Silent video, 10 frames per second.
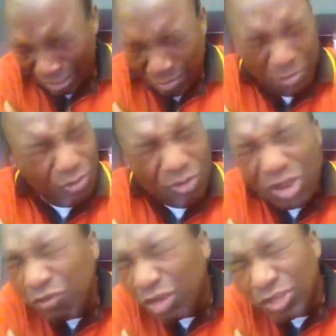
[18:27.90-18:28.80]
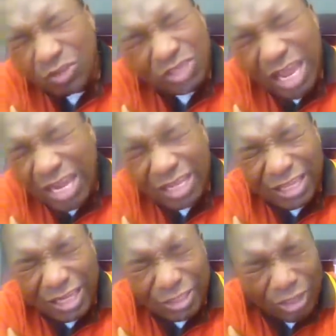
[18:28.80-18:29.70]
Maybe you don't even need to say
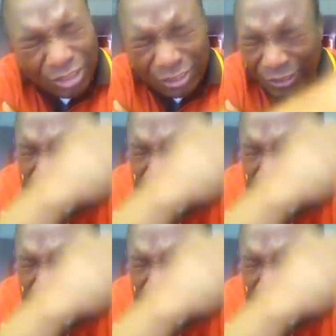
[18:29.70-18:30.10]
anything. Just